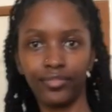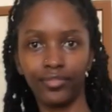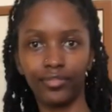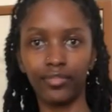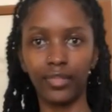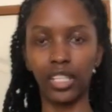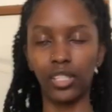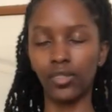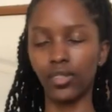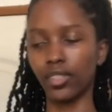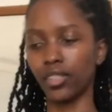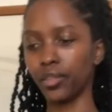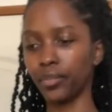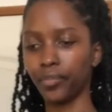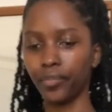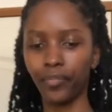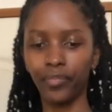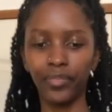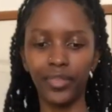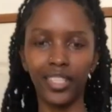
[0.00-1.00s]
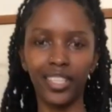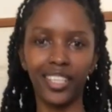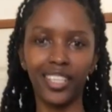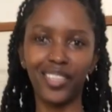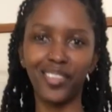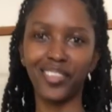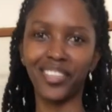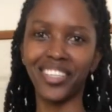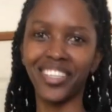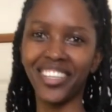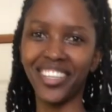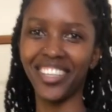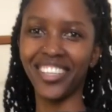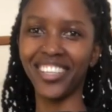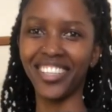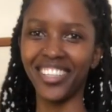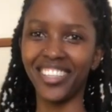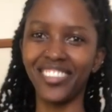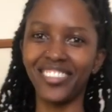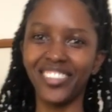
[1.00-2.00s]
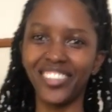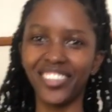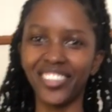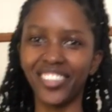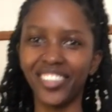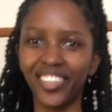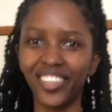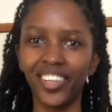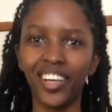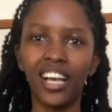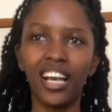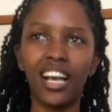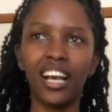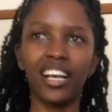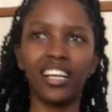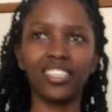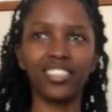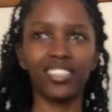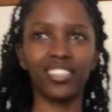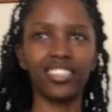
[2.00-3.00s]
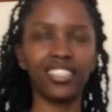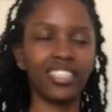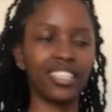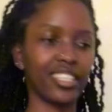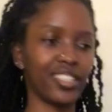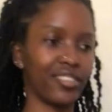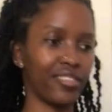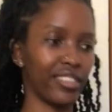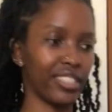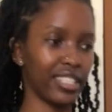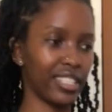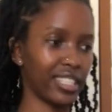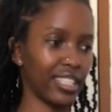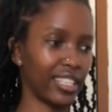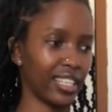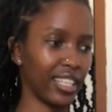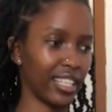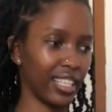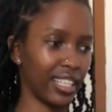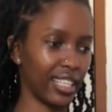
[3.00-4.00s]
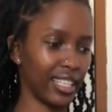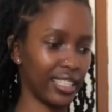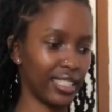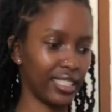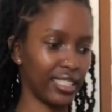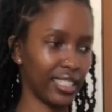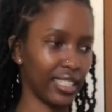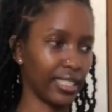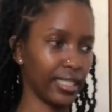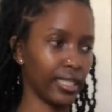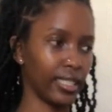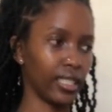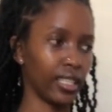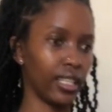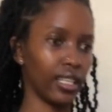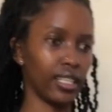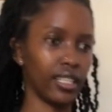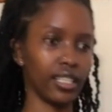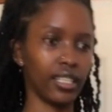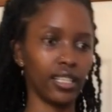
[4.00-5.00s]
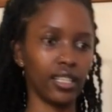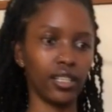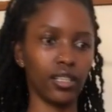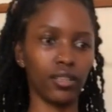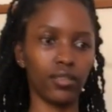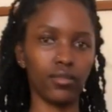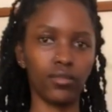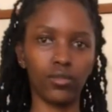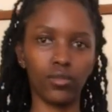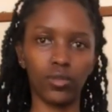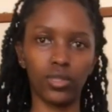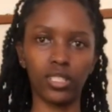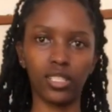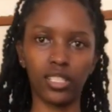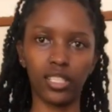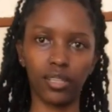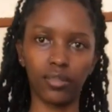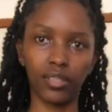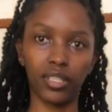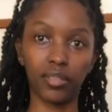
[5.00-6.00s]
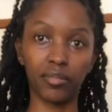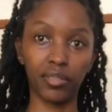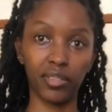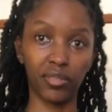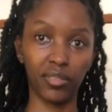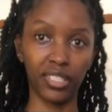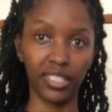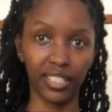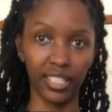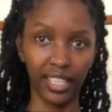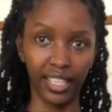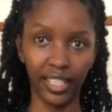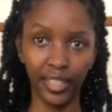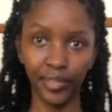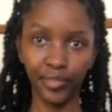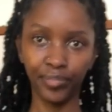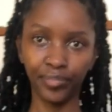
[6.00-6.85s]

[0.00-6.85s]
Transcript: That's what's up. Anyway, let me show y'all. So the next fits, like I had said, ones that I'm gonna be reselling.